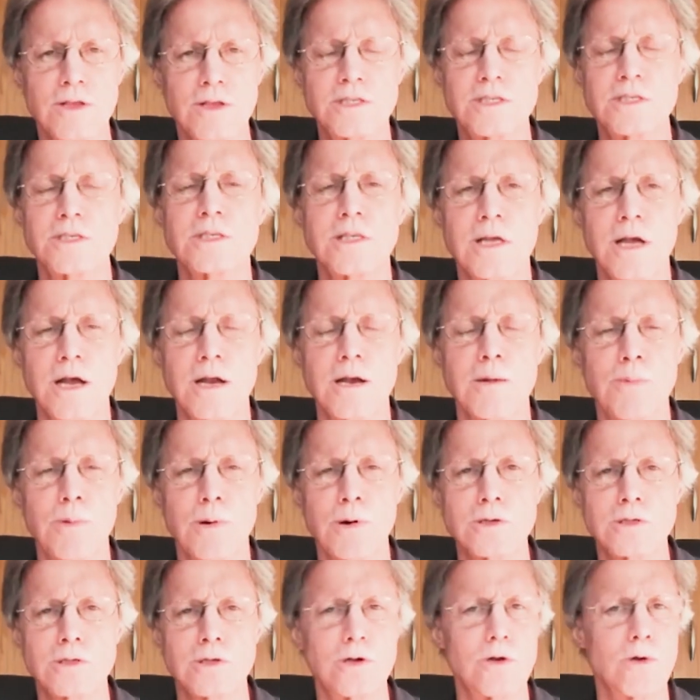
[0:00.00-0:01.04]
This is the kind
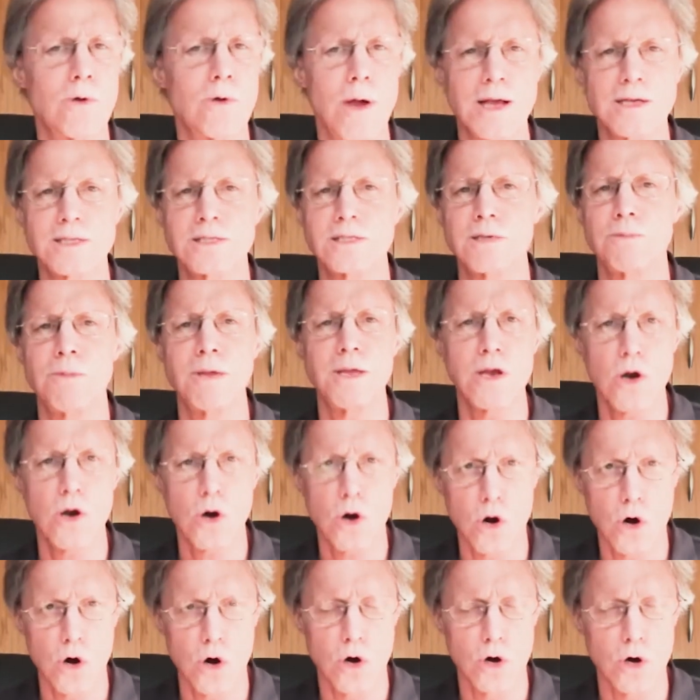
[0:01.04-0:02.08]
of person who has to
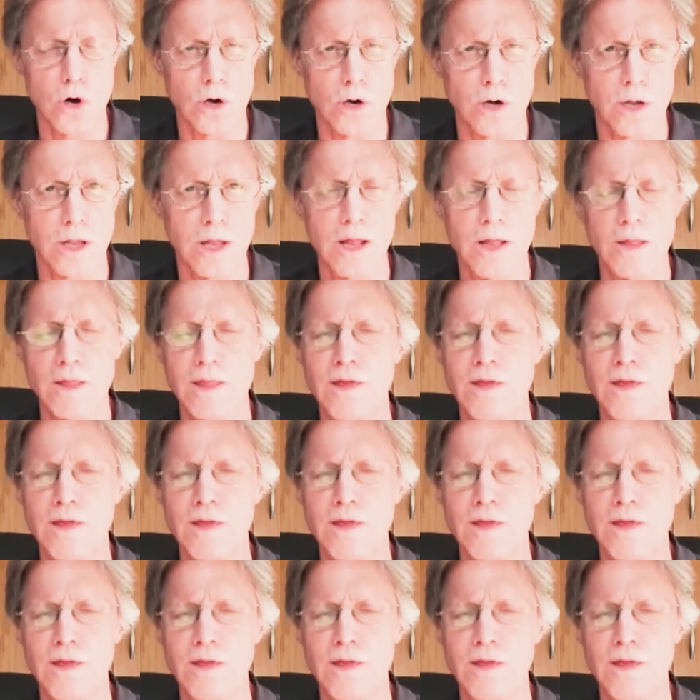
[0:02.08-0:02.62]
be heard.